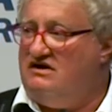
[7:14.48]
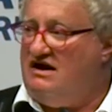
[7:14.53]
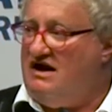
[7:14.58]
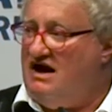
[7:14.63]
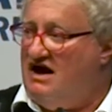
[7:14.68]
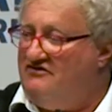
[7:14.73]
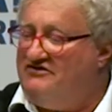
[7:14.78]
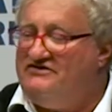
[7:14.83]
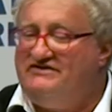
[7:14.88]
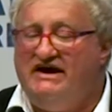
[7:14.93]

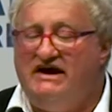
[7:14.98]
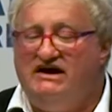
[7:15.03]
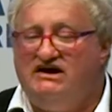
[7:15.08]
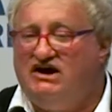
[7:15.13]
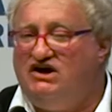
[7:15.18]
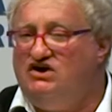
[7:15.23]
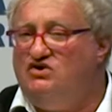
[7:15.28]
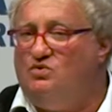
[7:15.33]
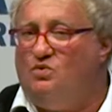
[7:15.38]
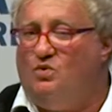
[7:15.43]
have
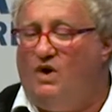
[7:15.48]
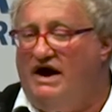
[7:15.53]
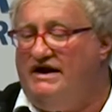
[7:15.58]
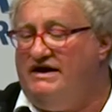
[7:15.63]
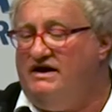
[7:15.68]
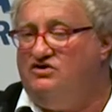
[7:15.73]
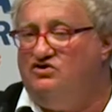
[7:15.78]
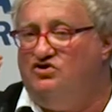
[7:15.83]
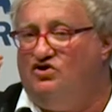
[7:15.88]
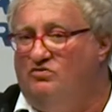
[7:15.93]
taken
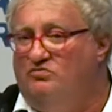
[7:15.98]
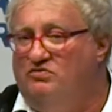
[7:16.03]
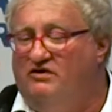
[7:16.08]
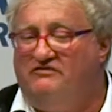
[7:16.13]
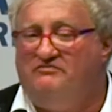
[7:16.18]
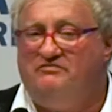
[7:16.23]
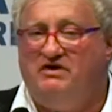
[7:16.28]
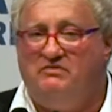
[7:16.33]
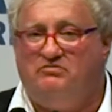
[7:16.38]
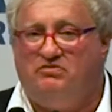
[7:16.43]
one group
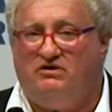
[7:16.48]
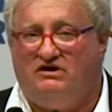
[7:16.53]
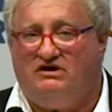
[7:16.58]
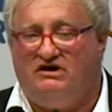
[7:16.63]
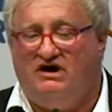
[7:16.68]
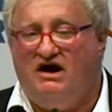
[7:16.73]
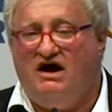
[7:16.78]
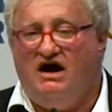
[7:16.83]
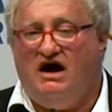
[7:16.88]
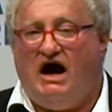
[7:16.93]
of people
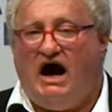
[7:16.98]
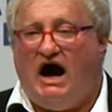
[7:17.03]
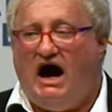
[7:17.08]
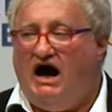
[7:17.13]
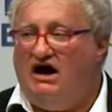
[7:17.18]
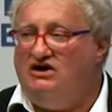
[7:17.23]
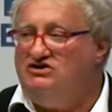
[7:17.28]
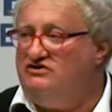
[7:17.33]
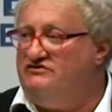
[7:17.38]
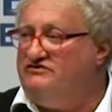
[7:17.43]

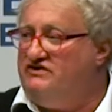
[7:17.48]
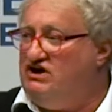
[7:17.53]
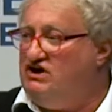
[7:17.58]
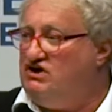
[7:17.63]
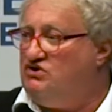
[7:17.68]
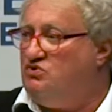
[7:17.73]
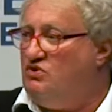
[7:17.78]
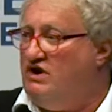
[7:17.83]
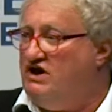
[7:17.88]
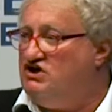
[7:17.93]
out of the
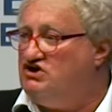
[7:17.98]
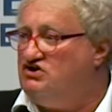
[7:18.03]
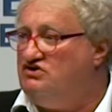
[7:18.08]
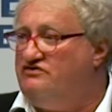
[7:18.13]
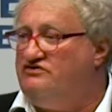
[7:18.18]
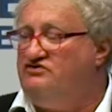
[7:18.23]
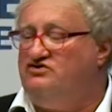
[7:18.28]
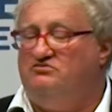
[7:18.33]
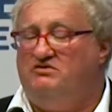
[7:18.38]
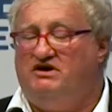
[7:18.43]
equation of
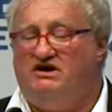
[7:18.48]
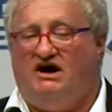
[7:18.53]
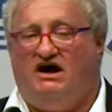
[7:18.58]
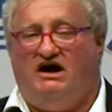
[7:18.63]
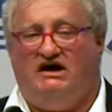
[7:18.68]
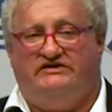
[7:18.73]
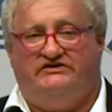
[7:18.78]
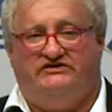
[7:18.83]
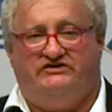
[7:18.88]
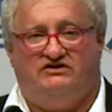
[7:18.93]
human
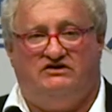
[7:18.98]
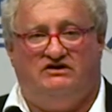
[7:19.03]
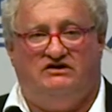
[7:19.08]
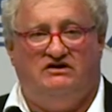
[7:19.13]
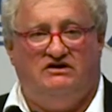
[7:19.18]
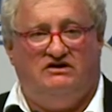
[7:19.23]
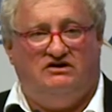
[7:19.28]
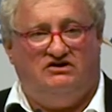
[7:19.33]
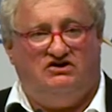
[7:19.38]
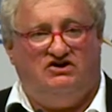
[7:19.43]
rights,
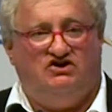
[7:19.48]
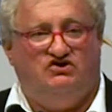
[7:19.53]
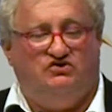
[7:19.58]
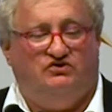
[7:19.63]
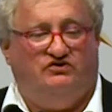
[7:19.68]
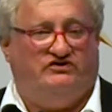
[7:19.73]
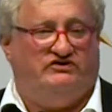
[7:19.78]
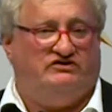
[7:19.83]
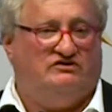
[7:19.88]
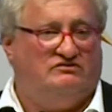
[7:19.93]
the
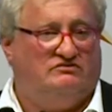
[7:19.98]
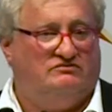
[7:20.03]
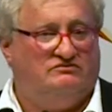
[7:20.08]
Jews.